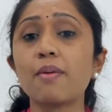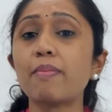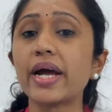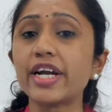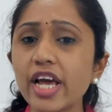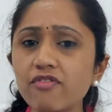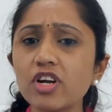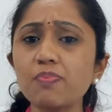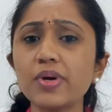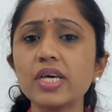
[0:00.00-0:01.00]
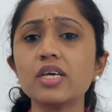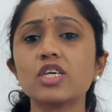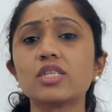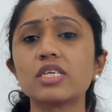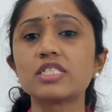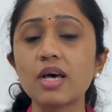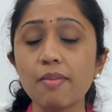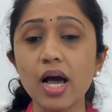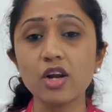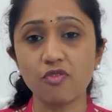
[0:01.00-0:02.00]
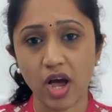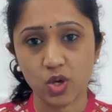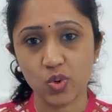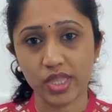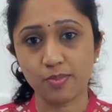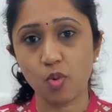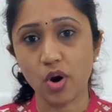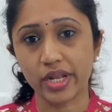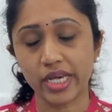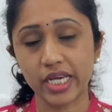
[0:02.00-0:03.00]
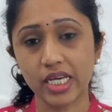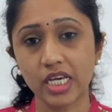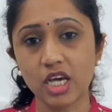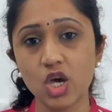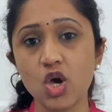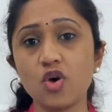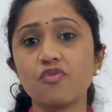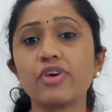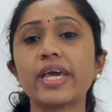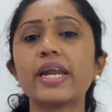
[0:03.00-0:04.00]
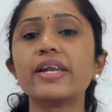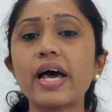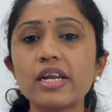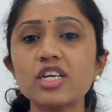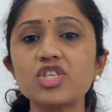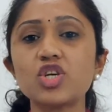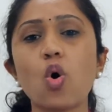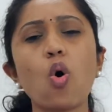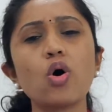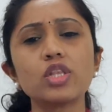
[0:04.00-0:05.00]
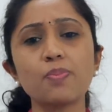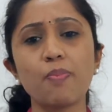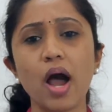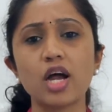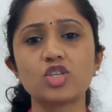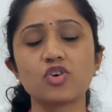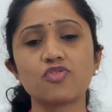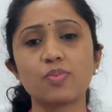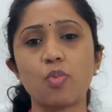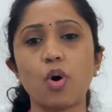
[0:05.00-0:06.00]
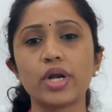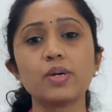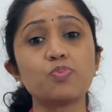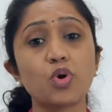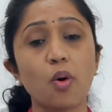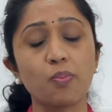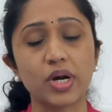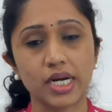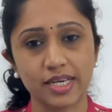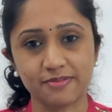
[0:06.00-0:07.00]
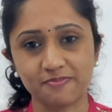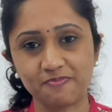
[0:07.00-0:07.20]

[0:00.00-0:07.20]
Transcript: By developing the Samana Vayu in the body, we can nourish all the parts of the body properly.